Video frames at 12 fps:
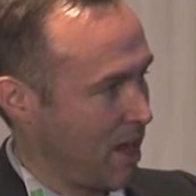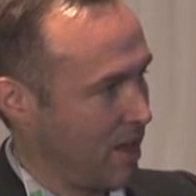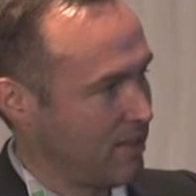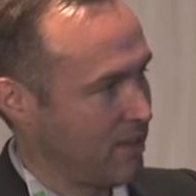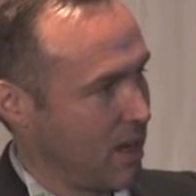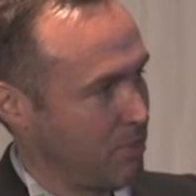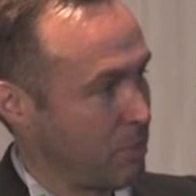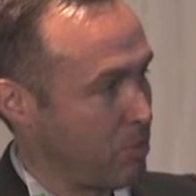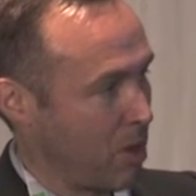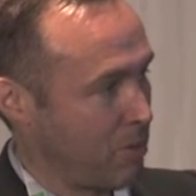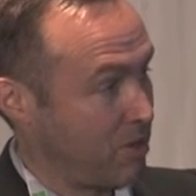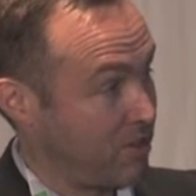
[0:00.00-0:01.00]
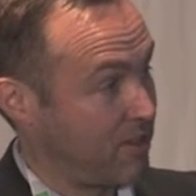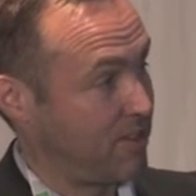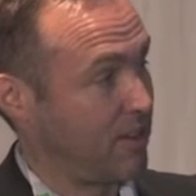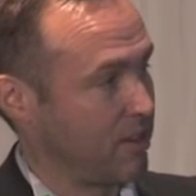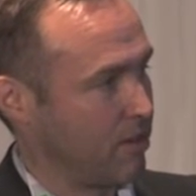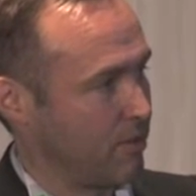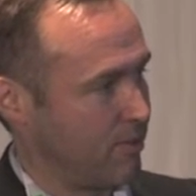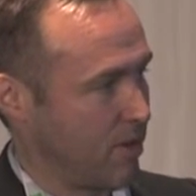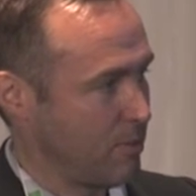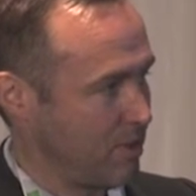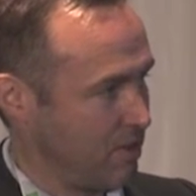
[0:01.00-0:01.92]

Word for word: leg type or primary testicular lymphoma,